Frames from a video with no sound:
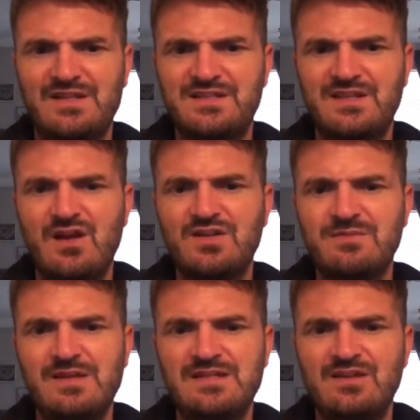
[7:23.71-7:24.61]
the
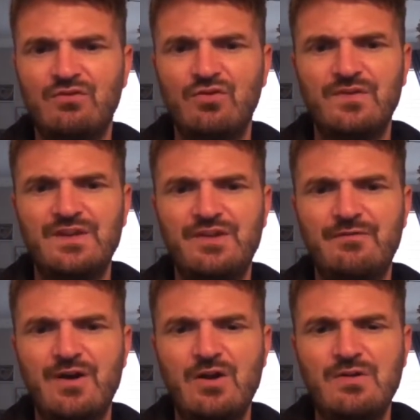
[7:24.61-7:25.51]
artemisia or the
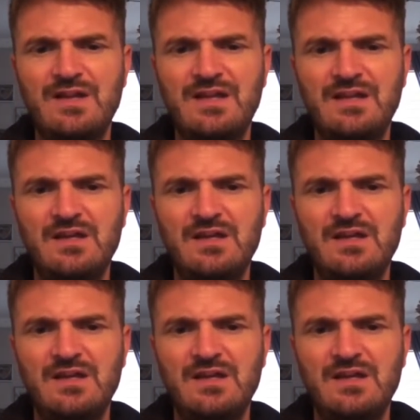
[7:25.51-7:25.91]
neroli,